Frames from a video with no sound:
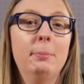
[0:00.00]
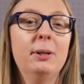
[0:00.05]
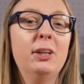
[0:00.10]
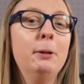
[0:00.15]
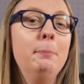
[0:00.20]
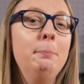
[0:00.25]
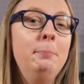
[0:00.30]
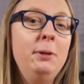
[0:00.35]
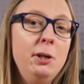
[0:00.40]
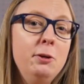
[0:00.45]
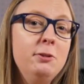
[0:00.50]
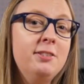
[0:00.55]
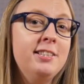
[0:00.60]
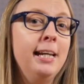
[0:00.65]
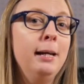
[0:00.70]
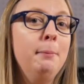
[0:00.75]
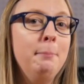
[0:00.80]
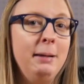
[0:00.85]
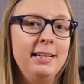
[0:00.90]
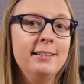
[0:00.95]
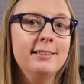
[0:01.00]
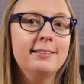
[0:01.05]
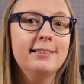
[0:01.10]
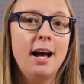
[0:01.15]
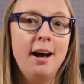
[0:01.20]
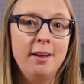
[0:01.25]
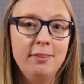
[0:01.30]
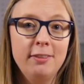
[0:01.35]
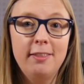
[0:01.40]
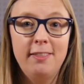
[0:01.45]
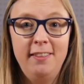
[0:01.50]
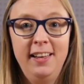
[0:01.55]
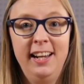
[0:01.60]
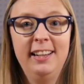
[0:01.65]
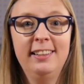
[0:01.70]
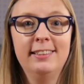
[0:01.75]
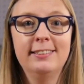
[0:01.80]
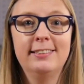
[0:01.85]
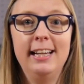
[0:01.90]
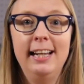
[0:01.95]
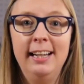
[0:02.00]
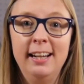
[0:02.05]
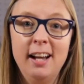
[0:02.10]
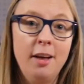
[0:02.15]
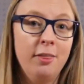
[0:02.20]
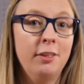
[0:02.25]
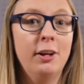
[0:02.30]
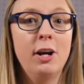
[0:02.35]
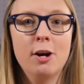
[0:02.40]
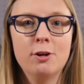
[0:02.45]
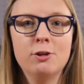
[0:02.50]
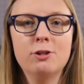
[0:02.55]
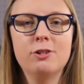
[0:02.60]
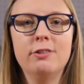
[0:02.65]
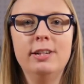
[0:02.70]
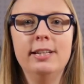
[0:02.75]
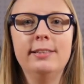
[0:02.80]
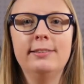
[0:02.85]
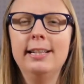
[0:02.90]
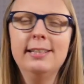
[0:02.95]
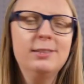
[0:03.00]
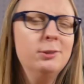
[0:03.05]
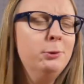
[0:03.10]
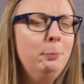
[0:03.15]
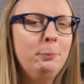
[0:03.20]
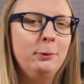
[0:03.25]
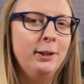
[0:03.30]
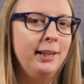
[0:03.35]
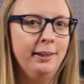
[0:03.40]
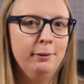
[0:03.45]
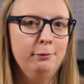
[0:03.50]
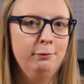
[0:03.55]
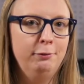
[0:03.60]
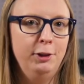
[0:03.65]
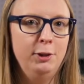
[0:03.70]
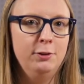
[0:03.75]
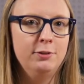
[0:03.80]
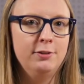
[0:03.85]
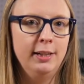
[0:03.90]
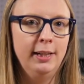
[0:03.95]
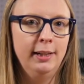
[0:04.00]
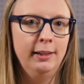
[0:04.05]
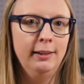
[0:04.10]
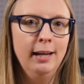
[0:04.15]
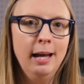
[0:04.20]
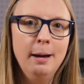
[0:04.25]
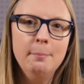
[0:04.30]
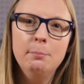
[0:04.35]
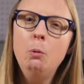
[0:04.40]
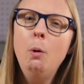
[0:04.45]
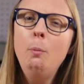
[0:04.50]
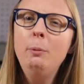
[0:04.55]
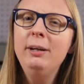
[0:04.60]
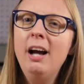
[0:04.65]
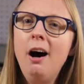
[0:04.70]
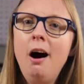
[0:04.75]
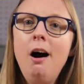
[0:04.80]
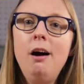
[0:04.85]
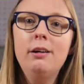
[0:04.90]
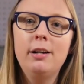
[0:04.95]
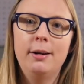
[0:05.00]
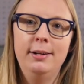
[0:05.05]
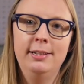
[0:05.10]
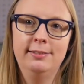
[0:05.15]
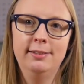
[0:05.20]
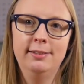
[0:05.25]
But computing means other things in other countries. It's all pretty confusing. But what we are going